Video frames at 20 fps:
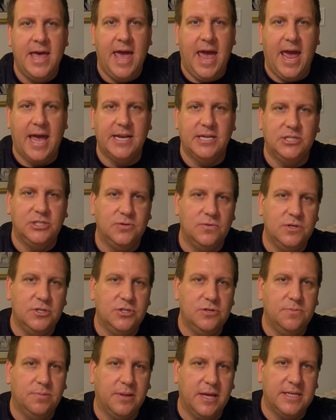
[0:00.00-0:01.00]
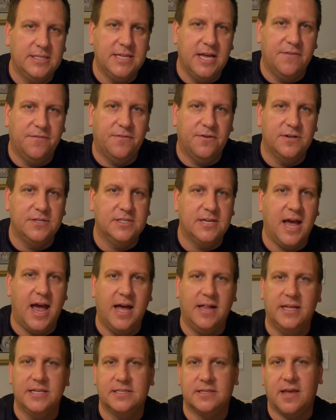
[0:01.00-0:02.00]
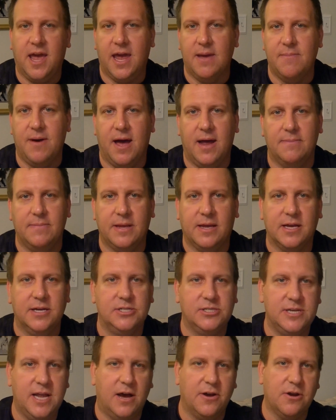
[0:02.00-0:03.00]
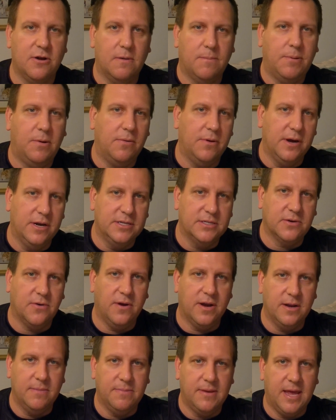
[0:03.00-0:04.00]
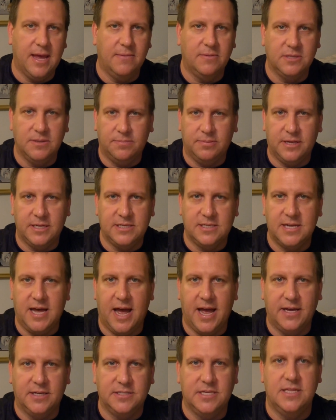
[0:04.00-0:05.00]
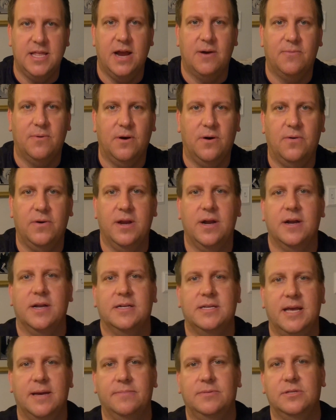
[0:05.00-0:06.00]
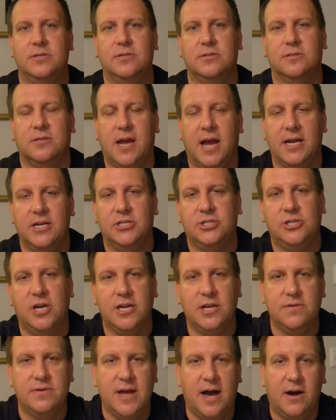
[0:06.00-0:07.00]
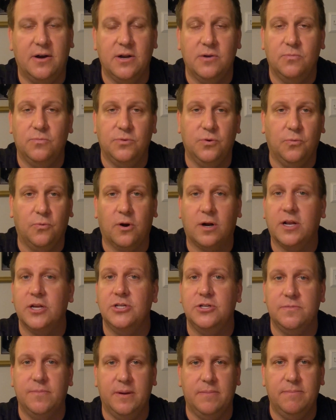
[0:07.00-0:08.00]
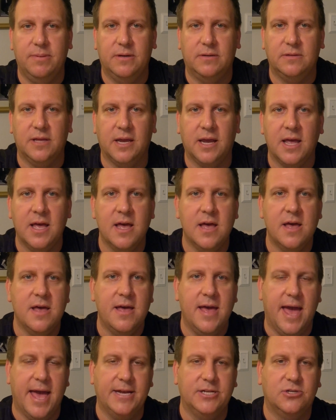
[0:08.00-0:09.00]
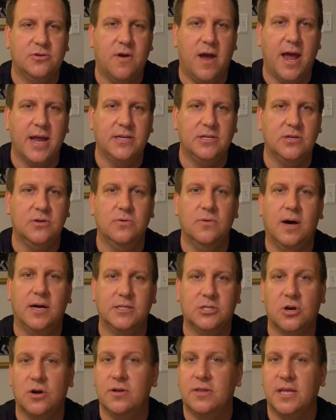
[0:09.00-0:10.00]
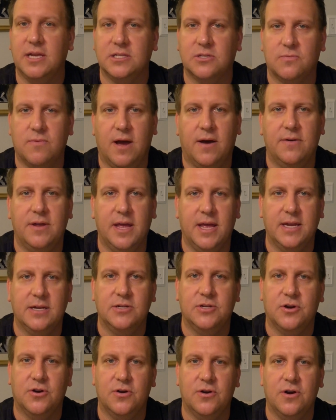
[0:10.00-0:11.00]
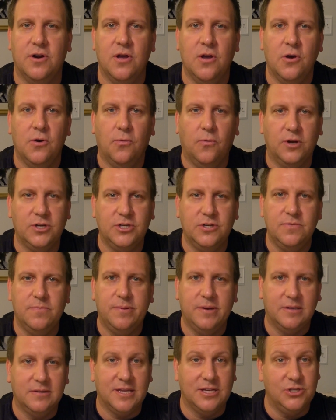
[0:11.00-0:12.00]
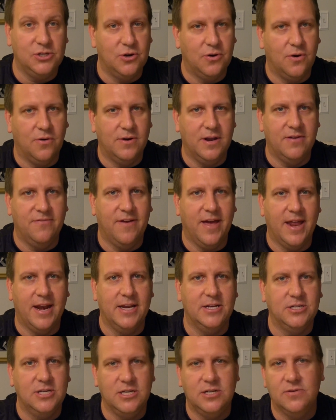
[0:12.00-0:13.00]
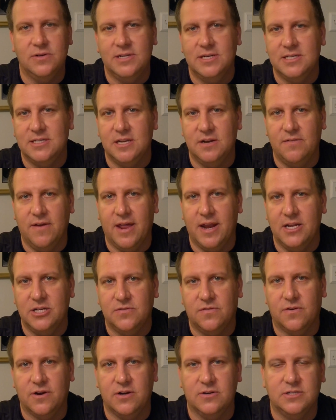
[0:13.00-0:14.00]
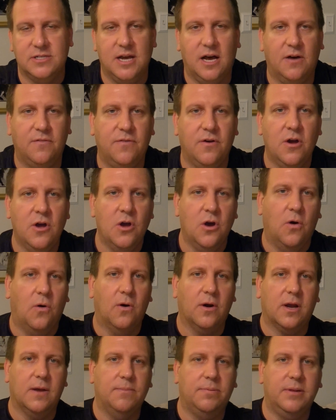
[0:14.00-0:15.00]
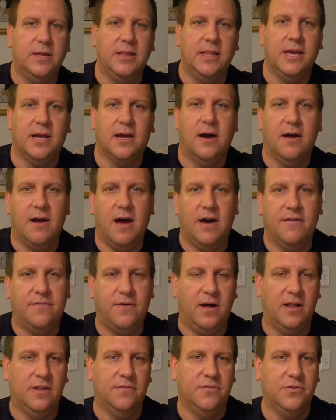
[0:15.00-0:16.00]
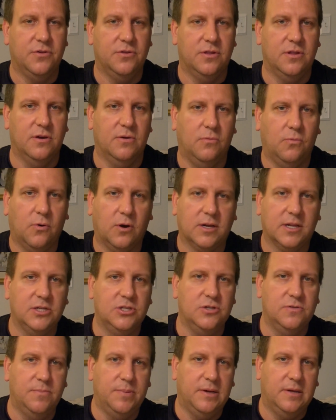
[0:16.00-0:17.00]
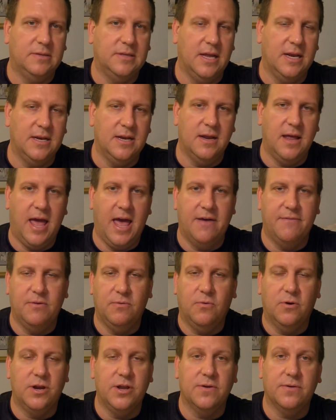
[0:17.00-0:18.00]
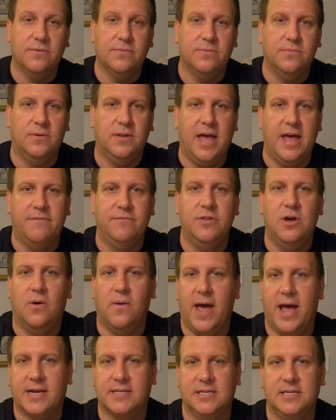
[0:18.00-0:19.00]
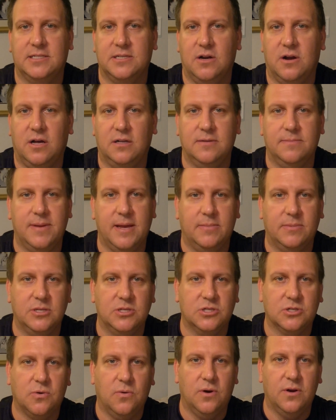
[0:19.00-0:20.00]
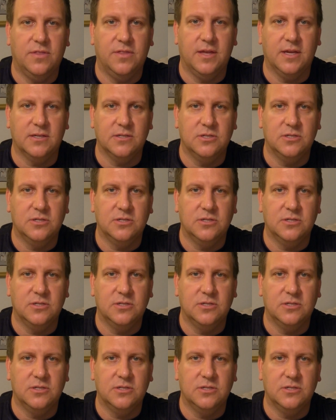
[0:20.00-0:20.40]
And as soon as you place that first tile, it's game on, because now your opponent is going to be able to place tiles in that row in an attempt to kind of shut you down in the work that you've been building and try to turn things around and turn what you built as your own advantage into a disadvantage for yourself, or completely cut off all of the work that you built and have it where you will have no access at all to be able to score things.